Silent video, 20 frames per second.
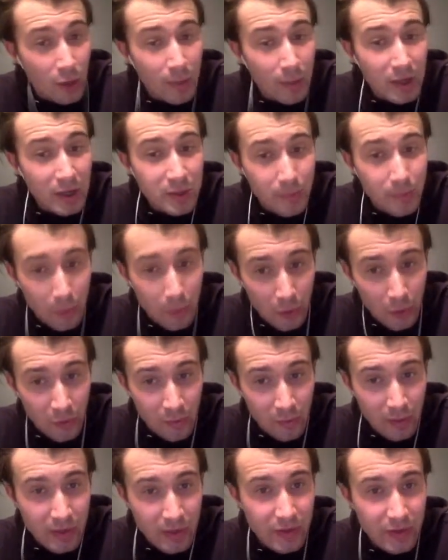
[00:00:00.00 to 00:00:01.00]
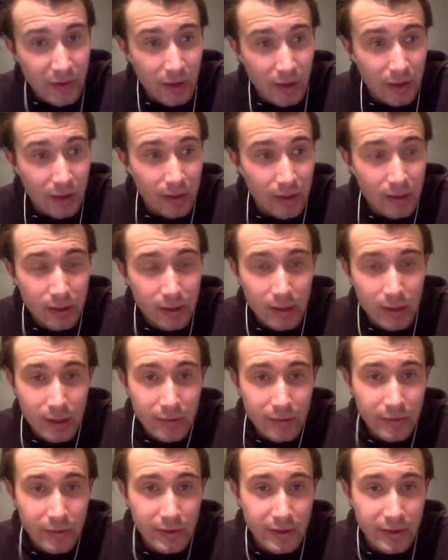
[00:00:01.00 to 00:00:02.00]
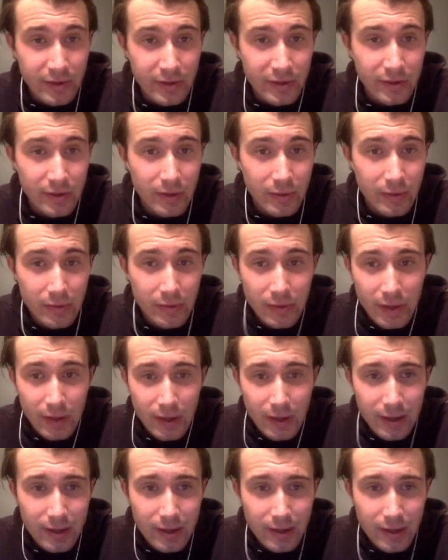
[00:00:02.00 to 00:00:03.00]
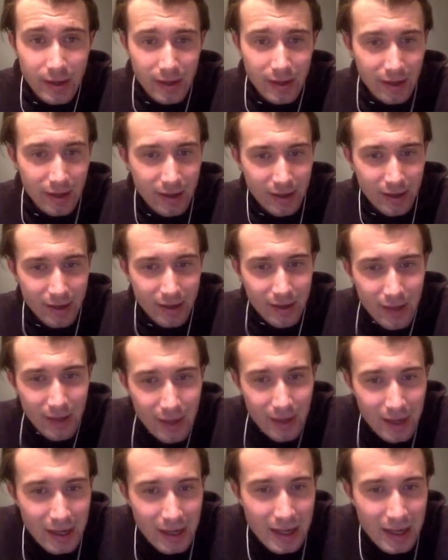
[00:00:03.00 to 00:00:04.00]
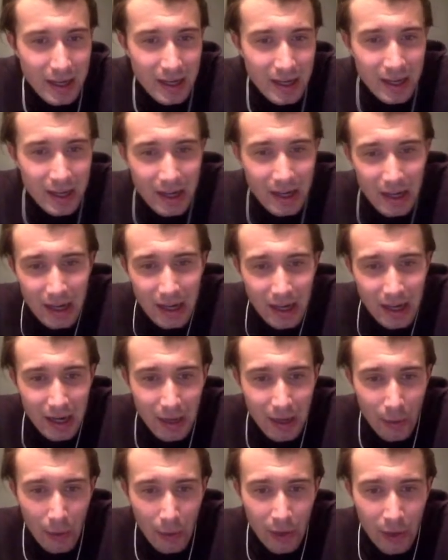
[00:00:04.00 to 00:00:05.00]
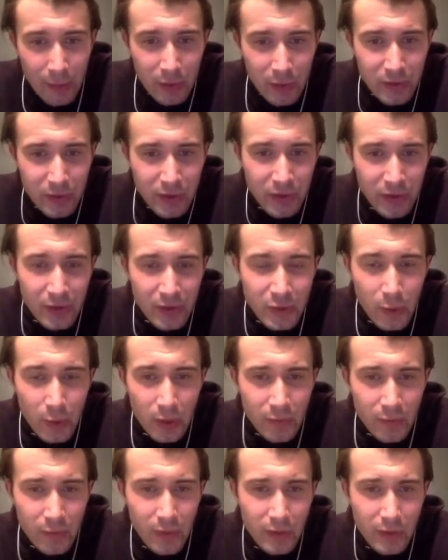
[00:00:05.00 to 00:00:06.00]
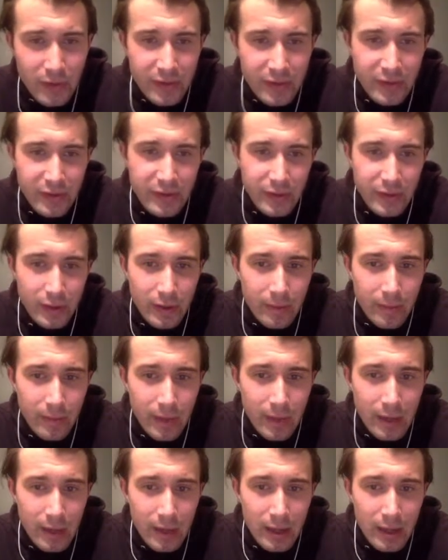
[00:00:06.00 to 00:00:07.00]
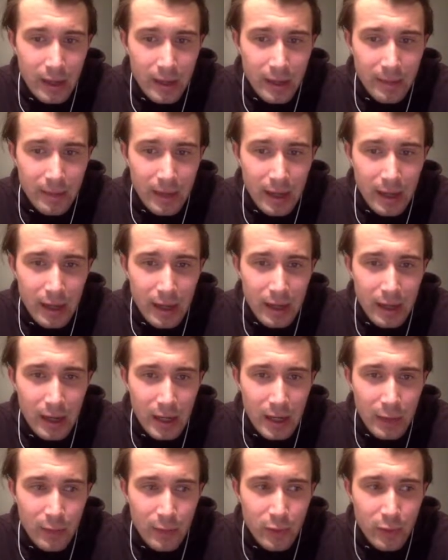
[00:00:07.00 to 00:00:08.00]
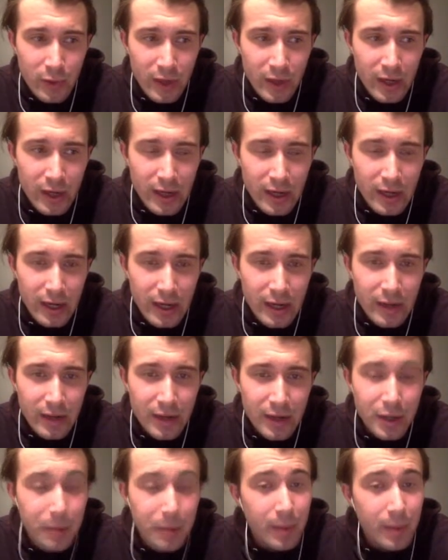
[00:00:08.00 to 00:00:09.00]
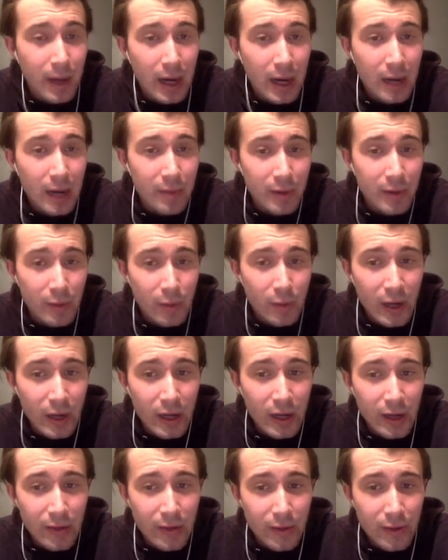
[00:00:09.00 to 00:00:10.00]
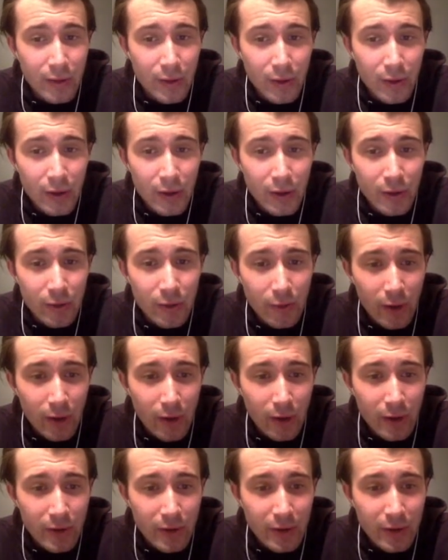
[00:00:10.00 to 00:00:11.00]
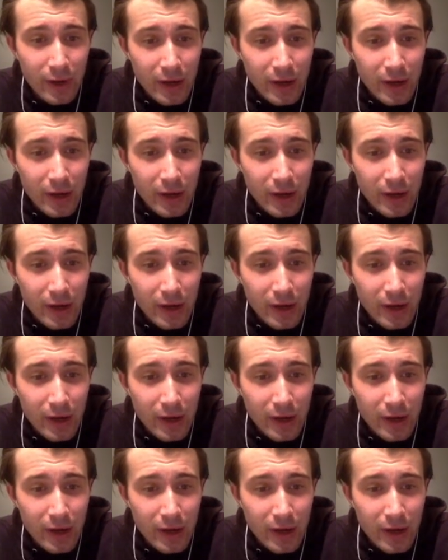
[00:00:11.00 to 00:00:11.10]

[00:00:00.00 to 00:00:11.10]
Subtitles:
much movement, so I can't really disagree with that. Where we put the new 12-volt system, I will put it in the compartment where the third row